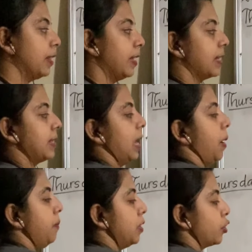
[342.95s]
the
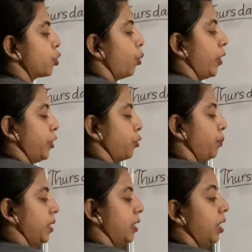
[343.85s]
sum is going to
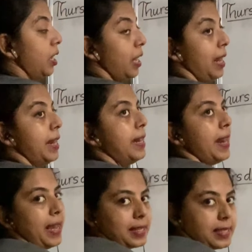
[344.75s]
be the
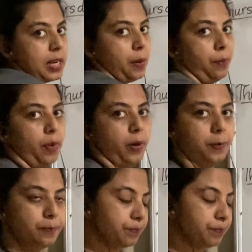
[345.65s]
next number.